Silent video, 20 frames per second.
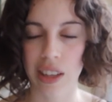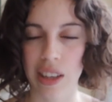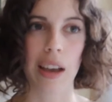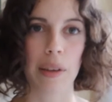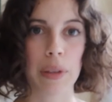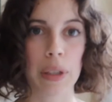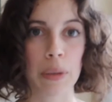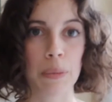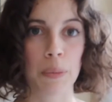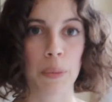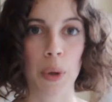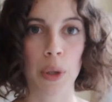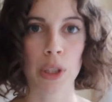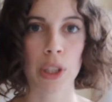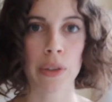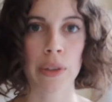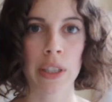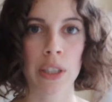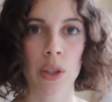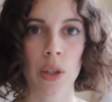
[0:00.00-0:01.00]
I mean, most
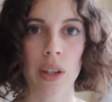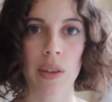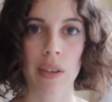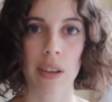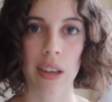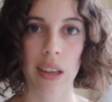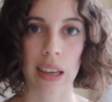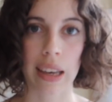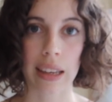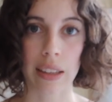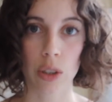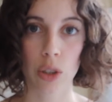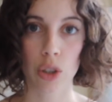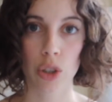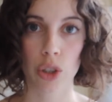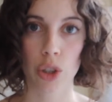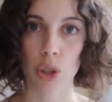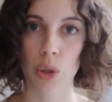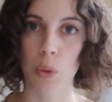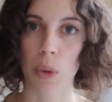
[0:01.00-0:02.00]
of us don't even get to
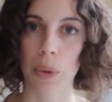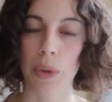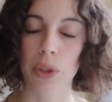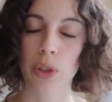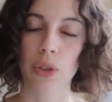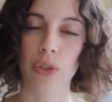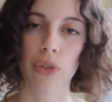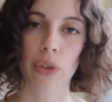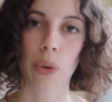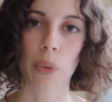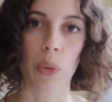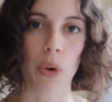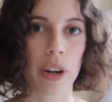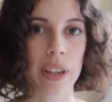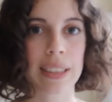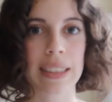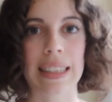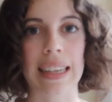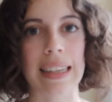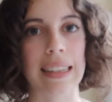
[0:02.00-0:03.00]
choose what we do for
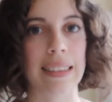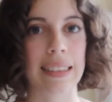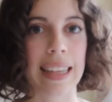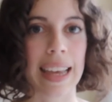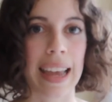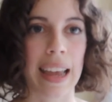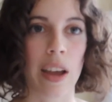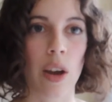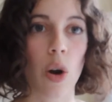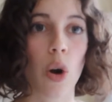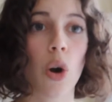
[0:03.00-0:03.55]
work day to day